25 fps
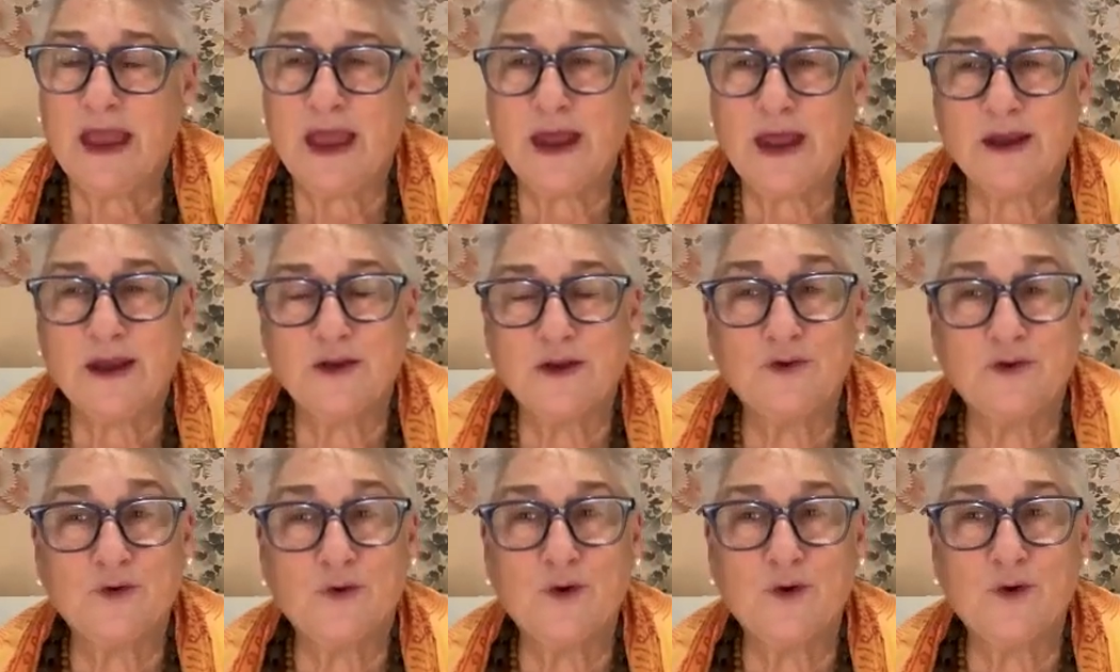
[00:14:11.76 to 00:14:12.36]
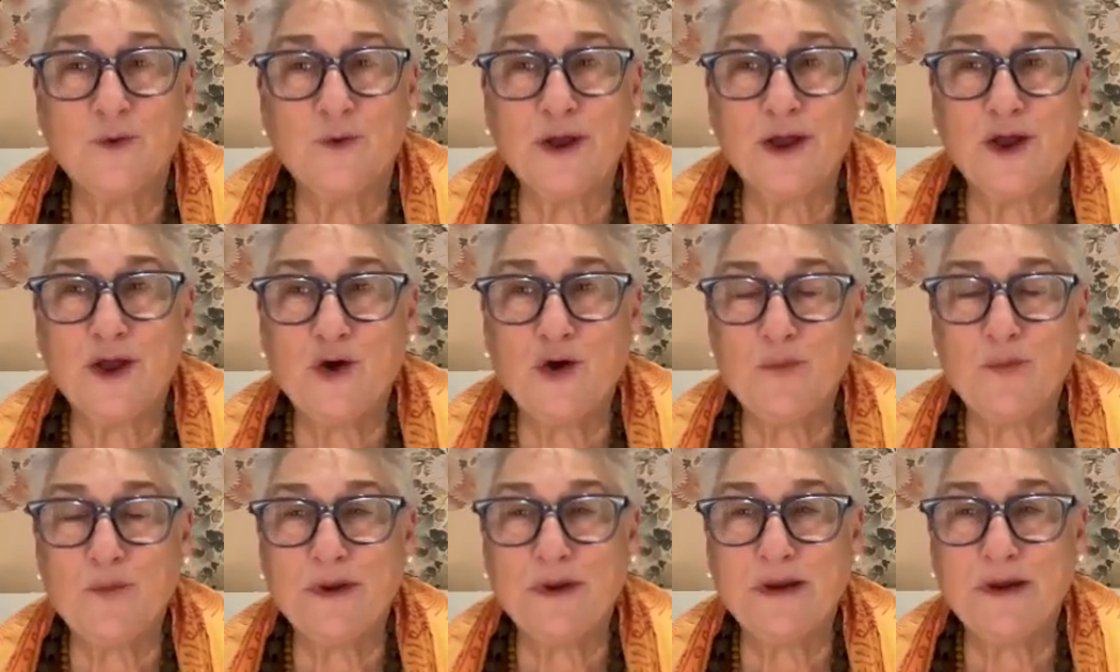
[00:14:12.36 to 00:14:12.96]
And the doorway
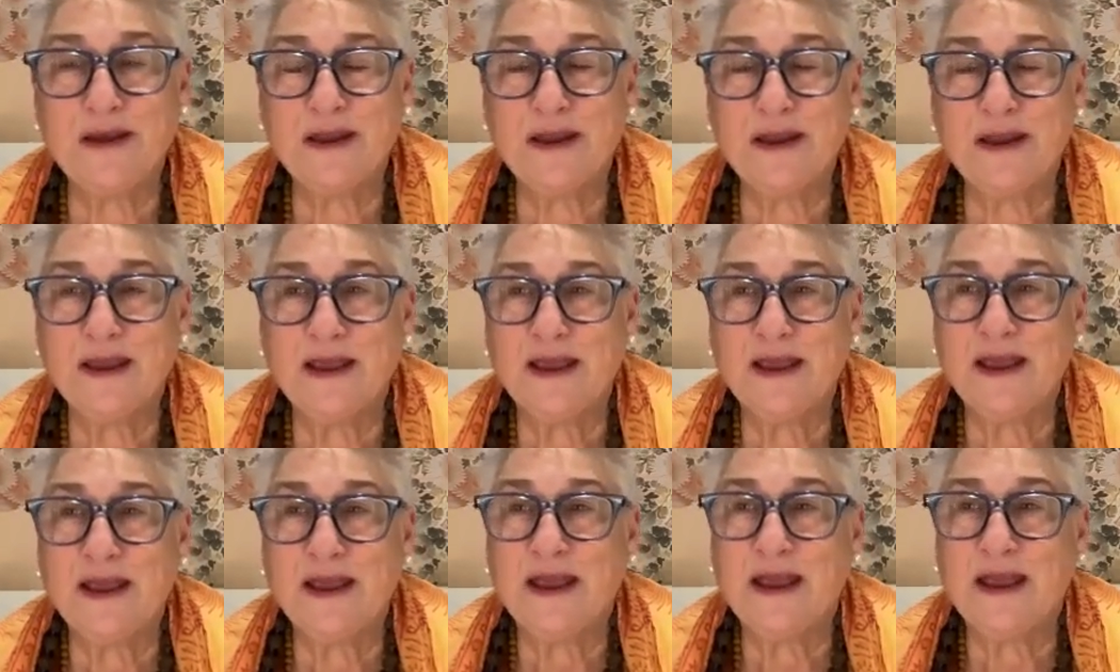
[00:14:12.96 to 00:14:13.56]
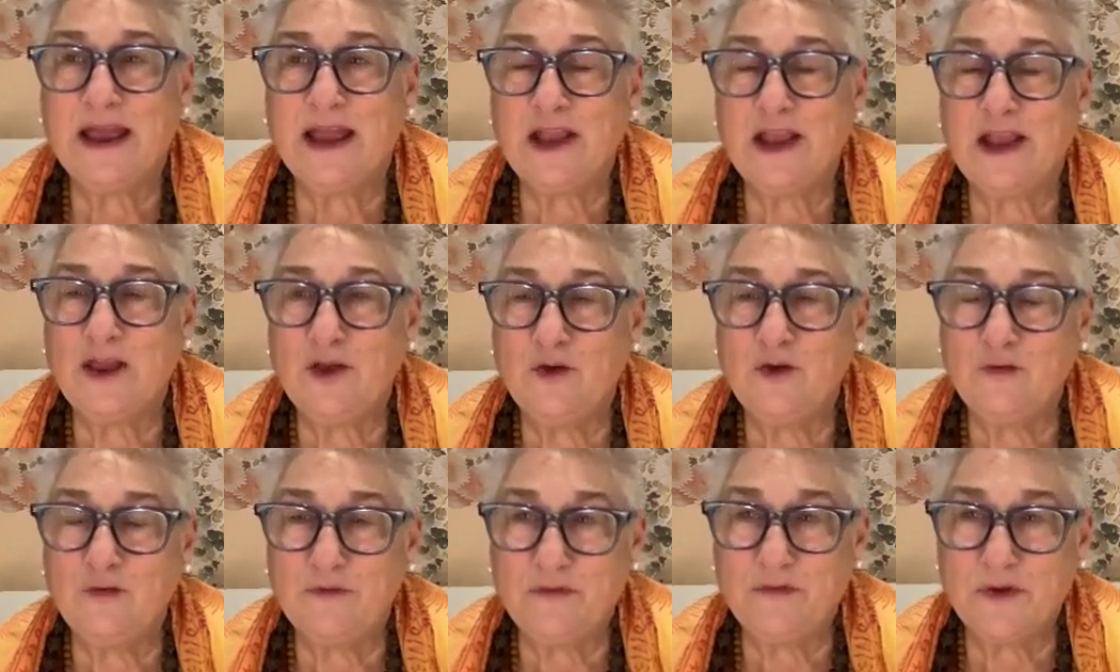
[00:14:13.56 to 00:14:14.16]
opened and
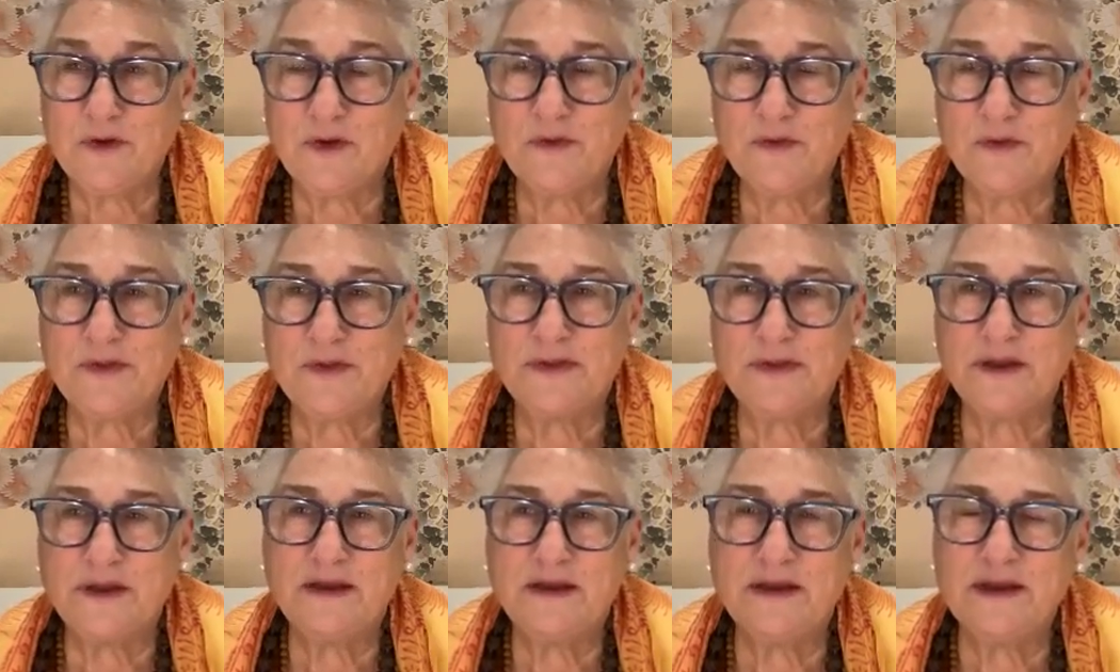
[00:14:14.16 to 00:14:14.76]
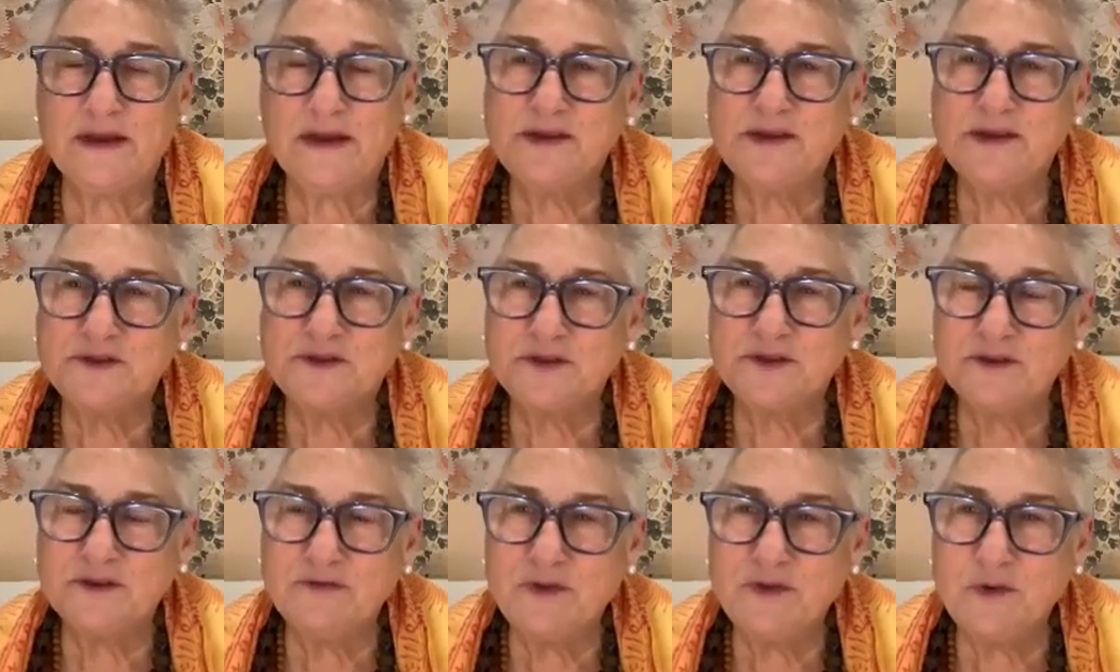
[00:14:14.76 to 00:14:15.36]
you felt that they didn't
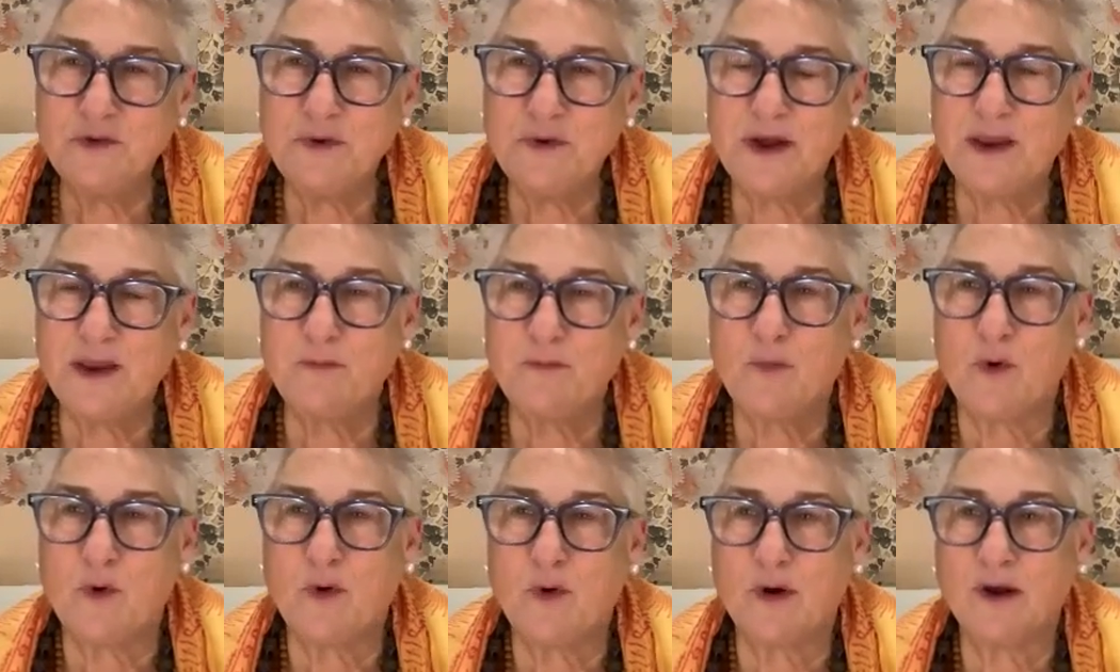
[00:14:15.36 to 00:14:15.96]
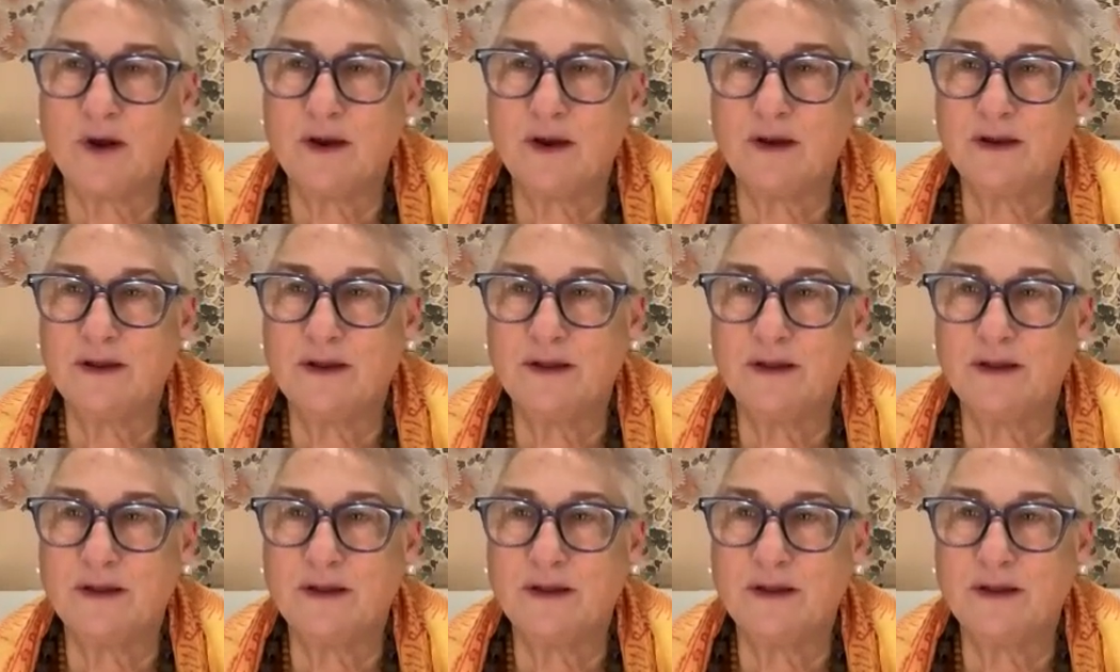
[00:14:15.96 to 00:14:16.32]
serve you anymore.